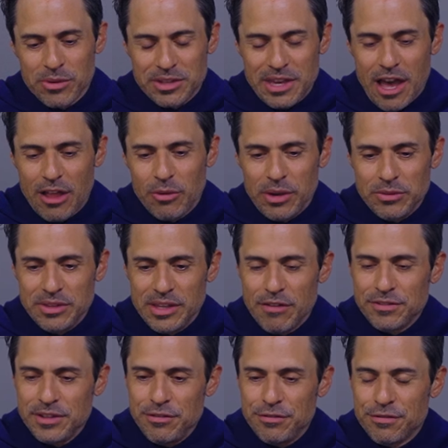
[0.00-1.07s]
when Callaway was the
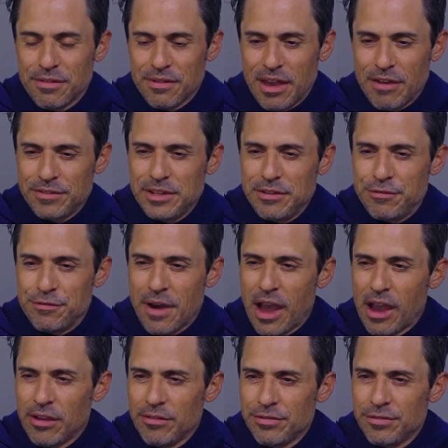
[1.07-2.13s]

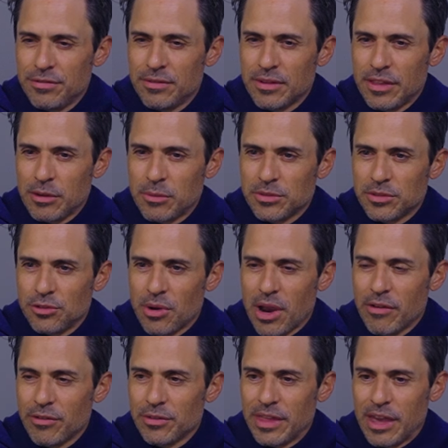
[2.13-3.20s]
FT5. I think was the
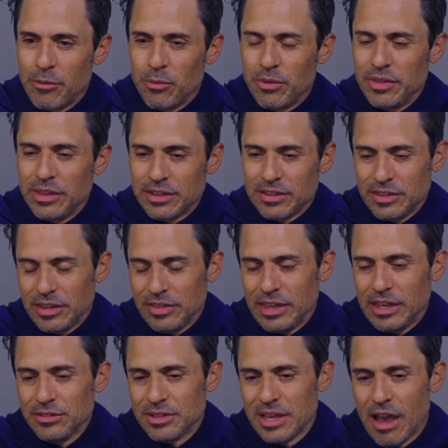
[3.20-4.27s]
driver. They had, because they
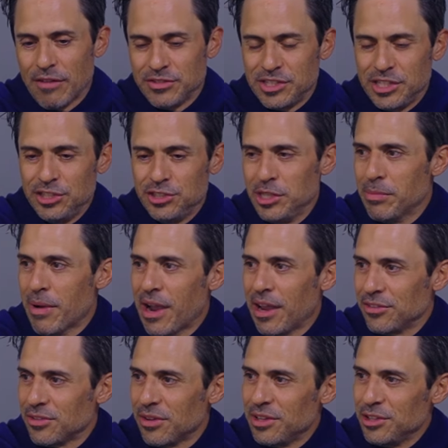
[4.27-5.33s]
used to have CG
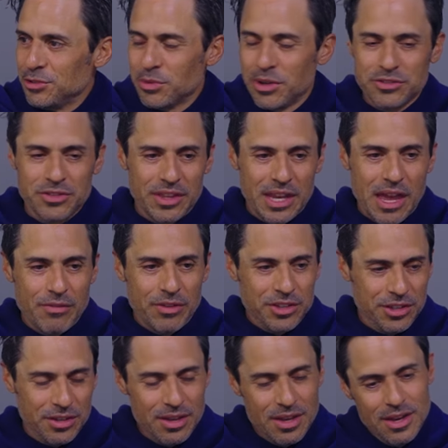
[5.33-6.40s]
bias on each one, so they'd have
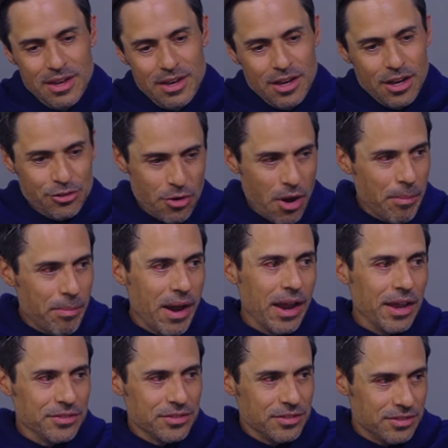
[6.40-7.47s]
a draw
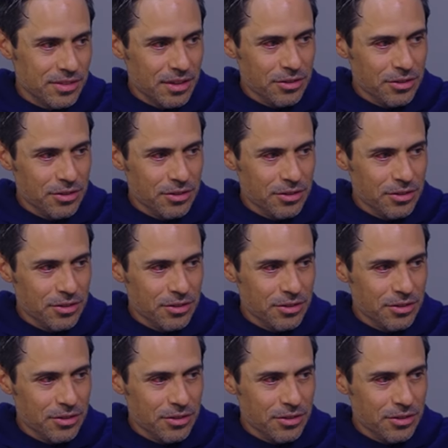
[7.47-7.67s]
bias, a